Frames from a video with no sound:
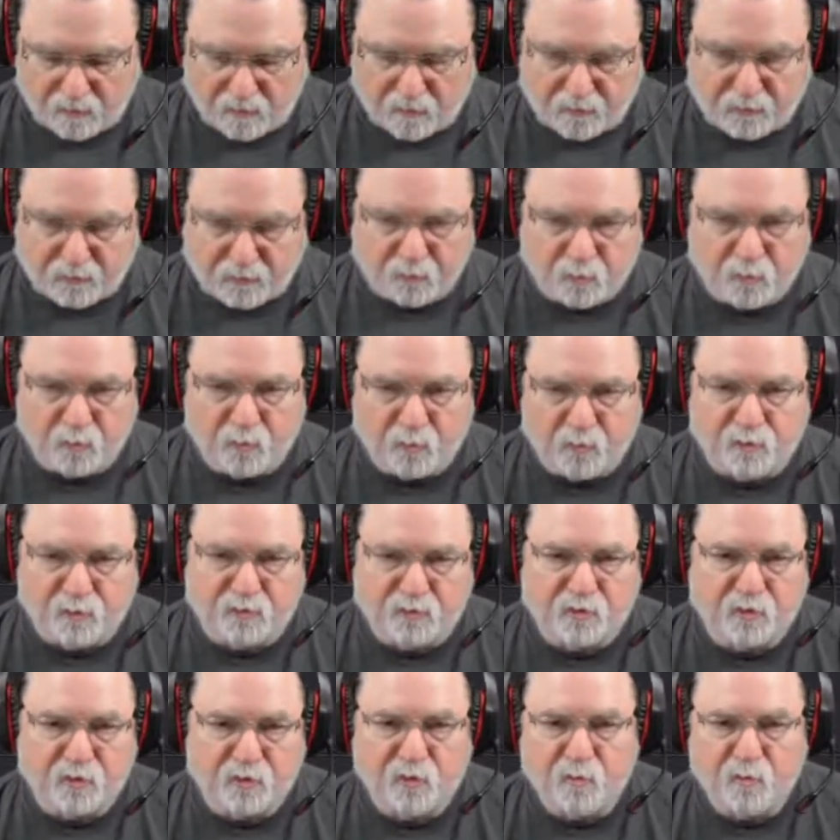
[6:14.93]
Through the
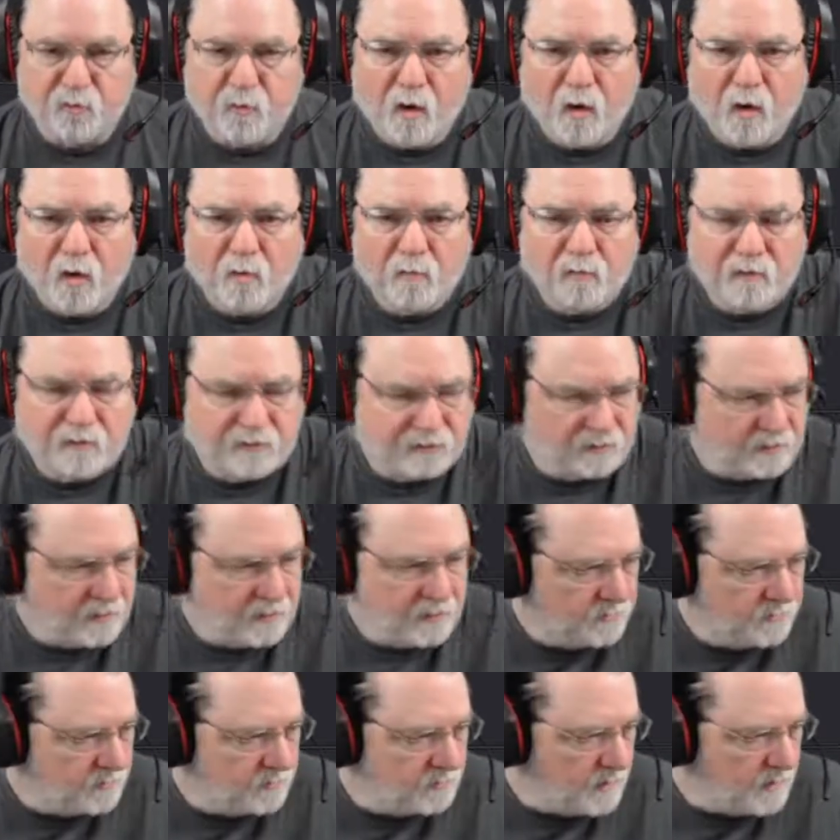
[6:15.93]
Zoom homies the
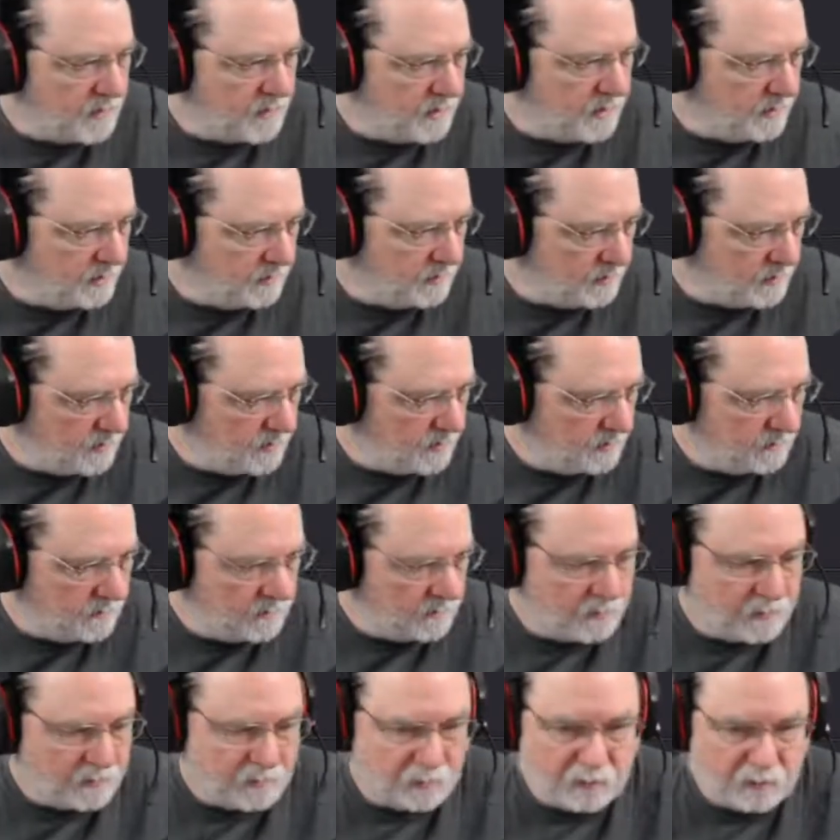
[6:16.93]
other night,
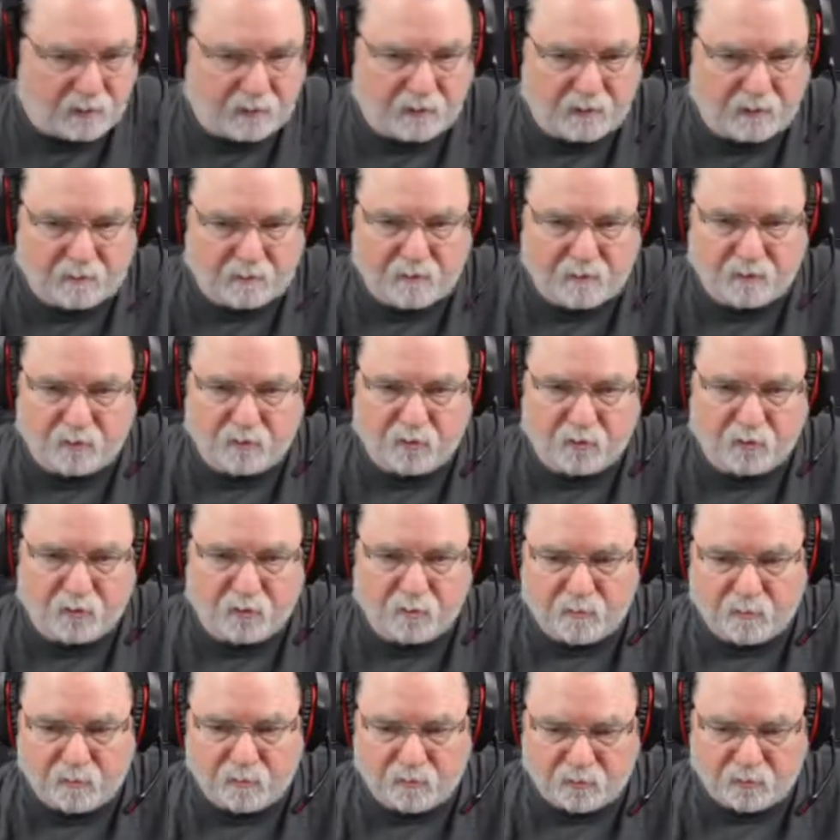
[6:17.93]
we
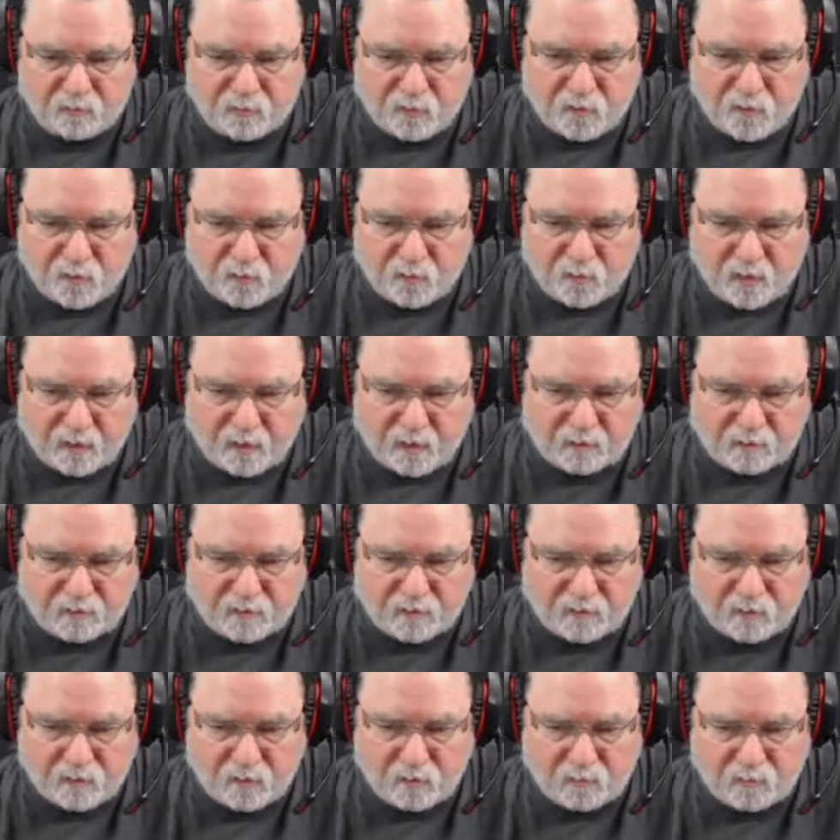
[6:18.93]
determined I used to
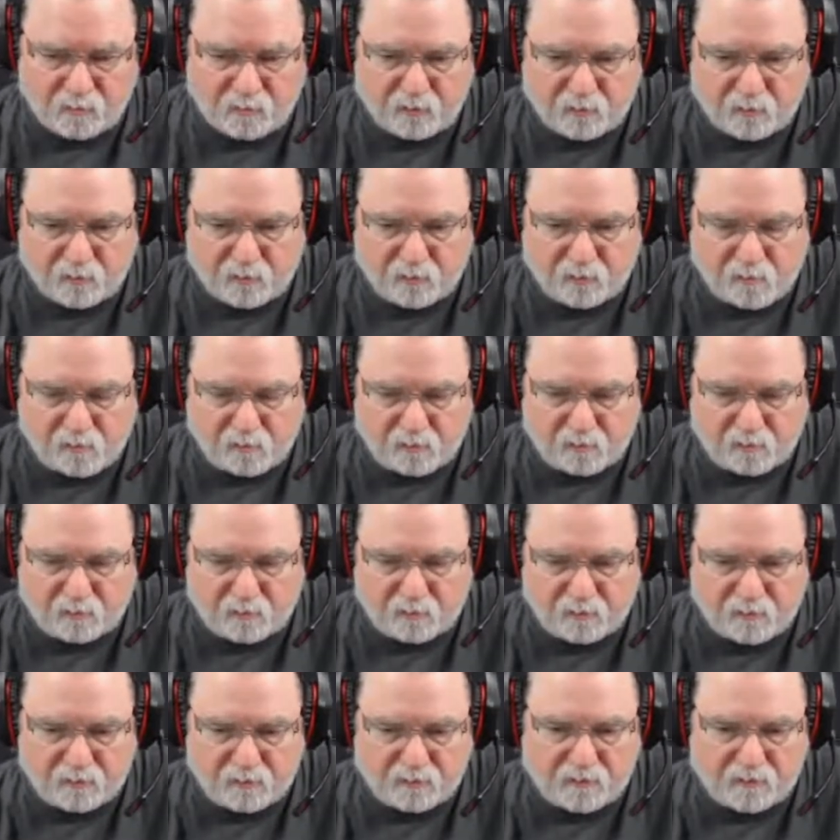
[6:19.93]
go in here and render
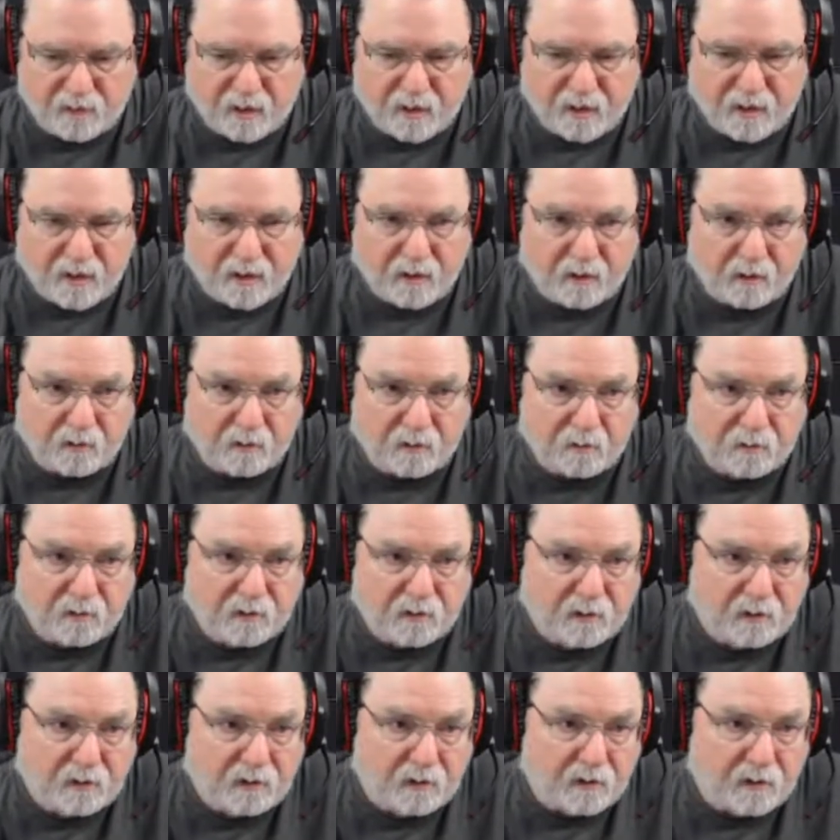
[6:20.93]
this out.
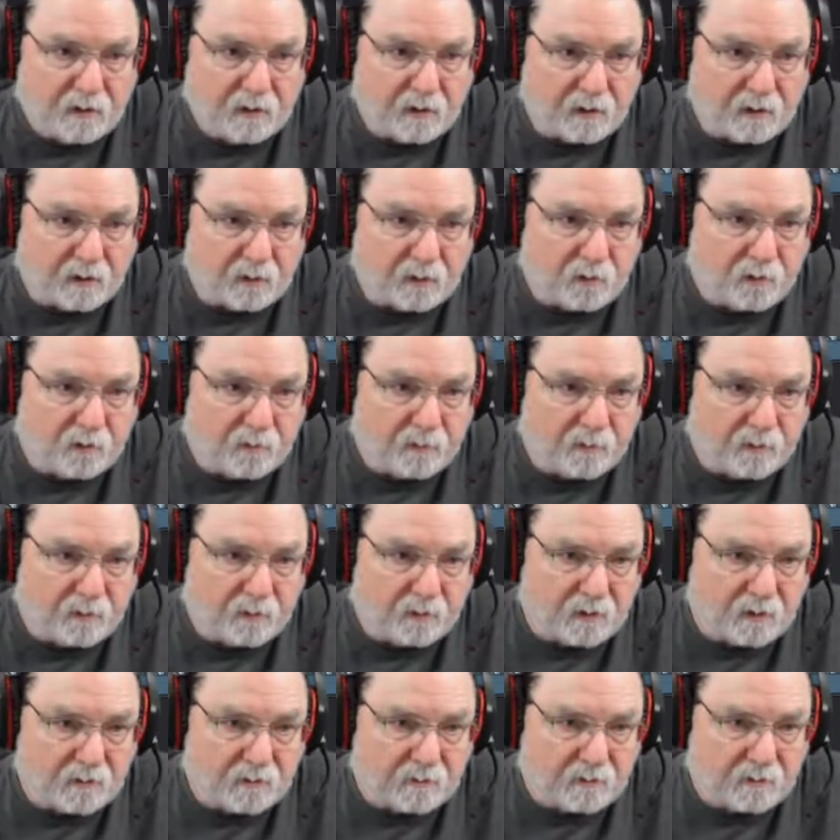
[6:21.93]
And I'd go up here and
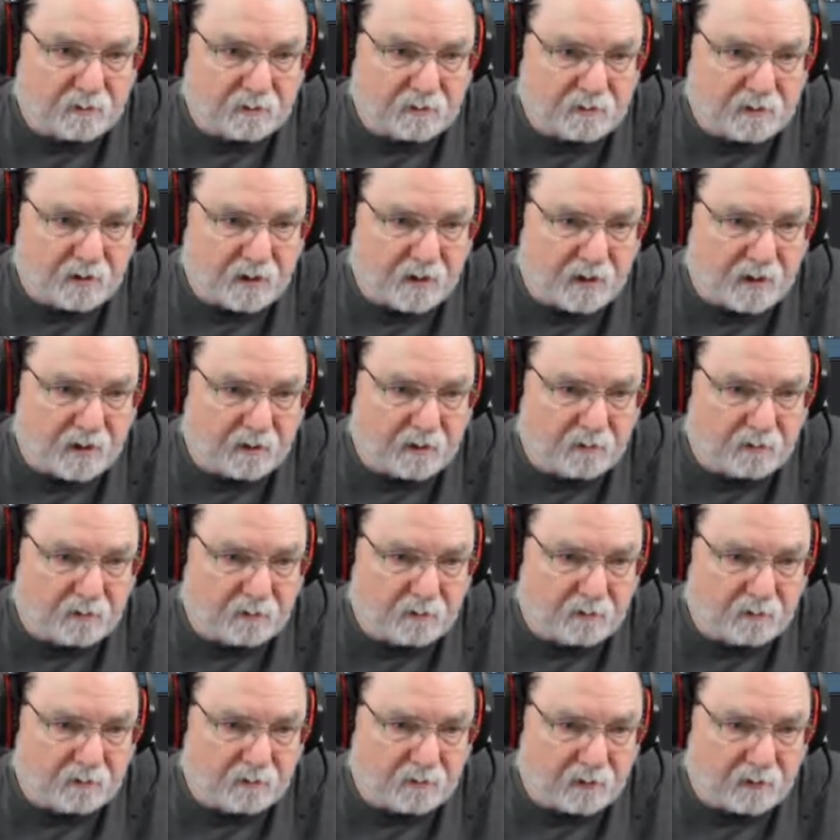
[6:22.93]
give it a
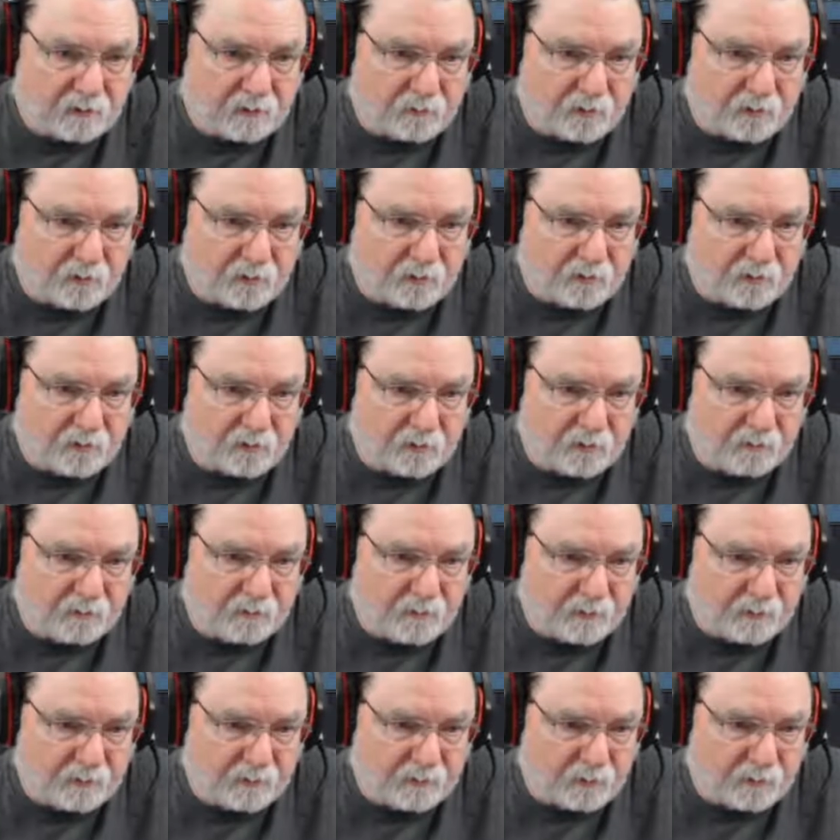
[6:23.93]
title, and I'd render it
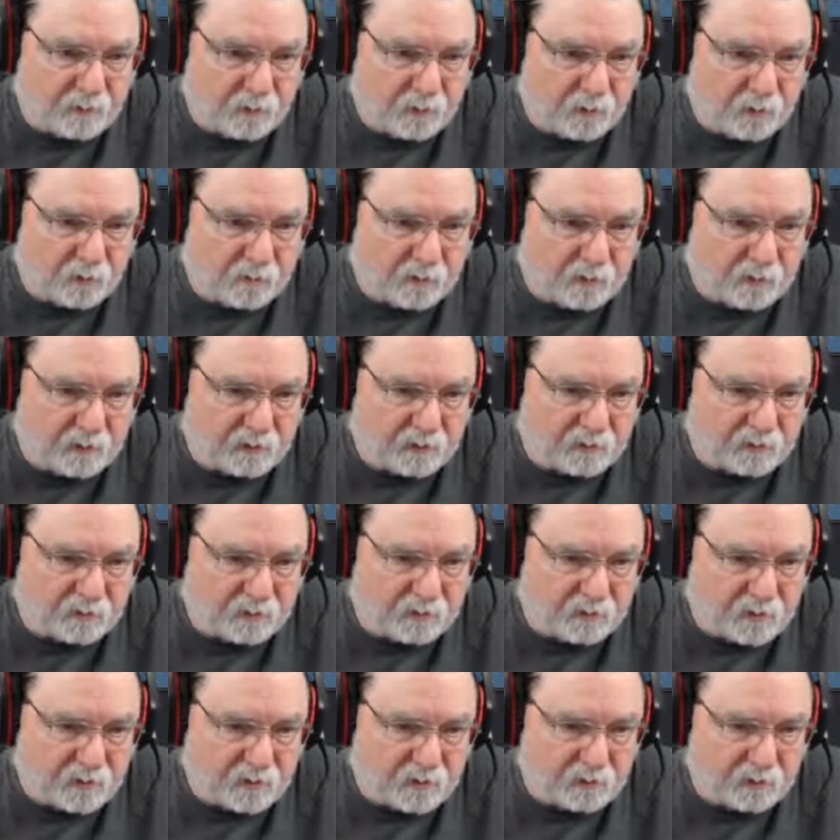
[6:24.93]
MP4 because there's
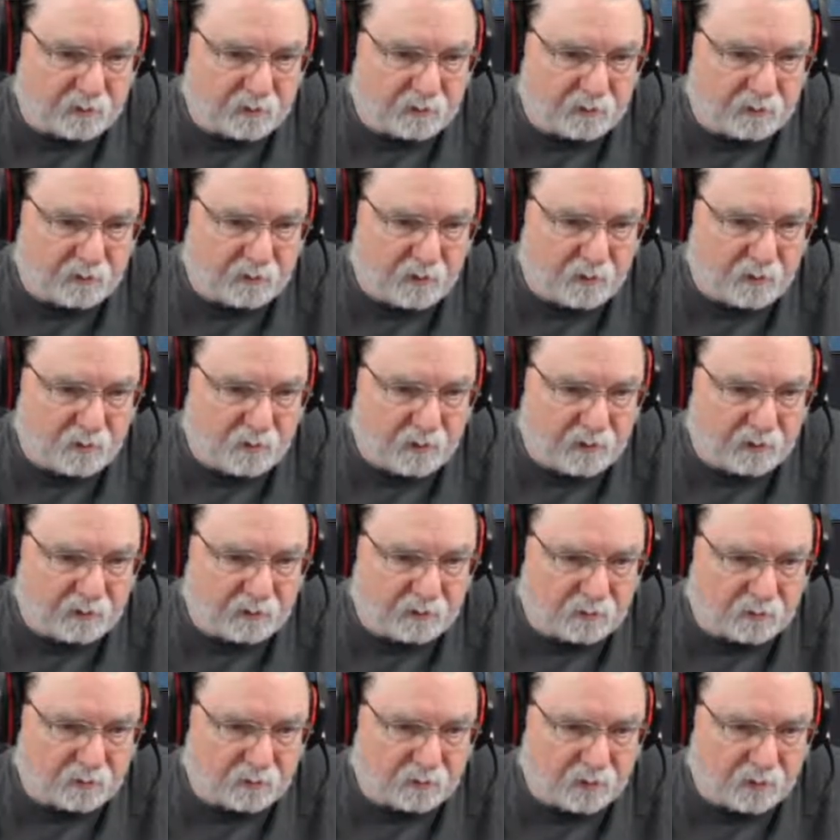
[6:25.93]
currently no way
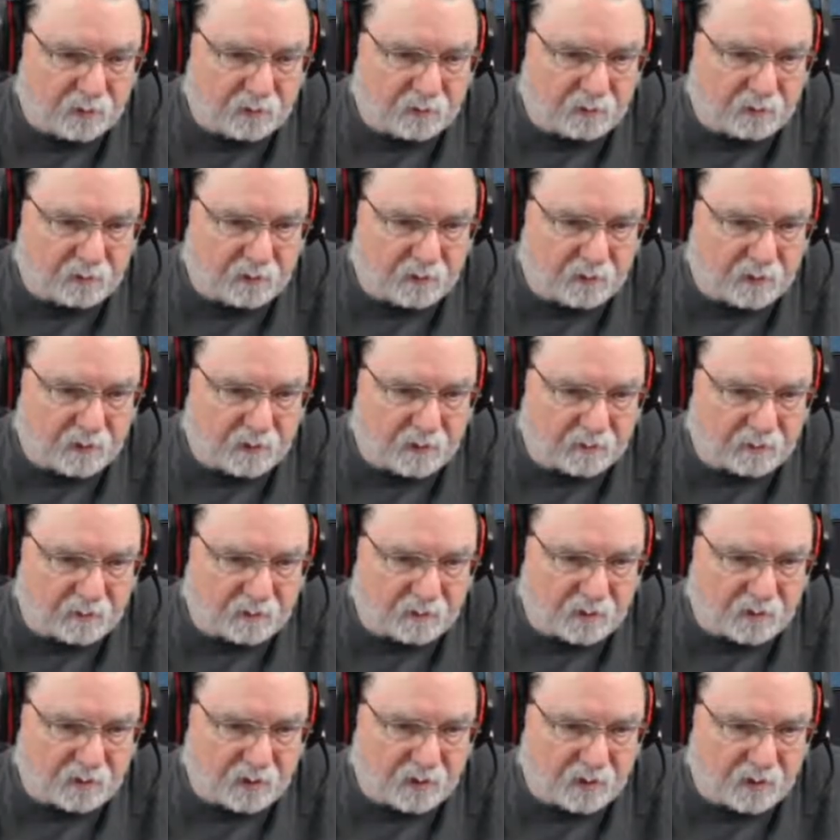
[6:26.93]
to render it as a
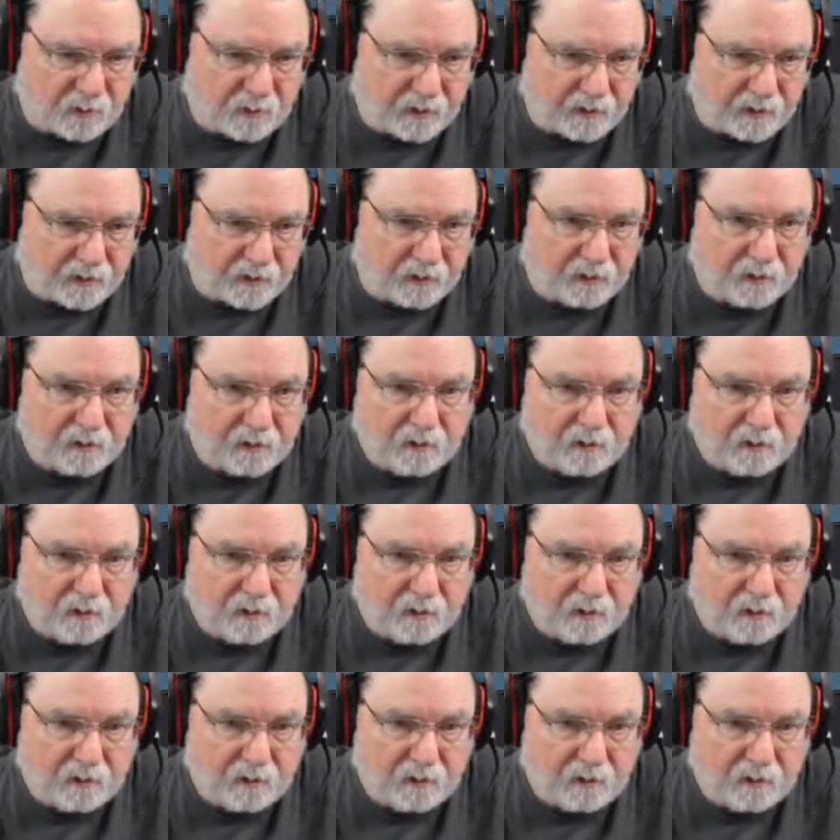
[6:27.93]
JPEG.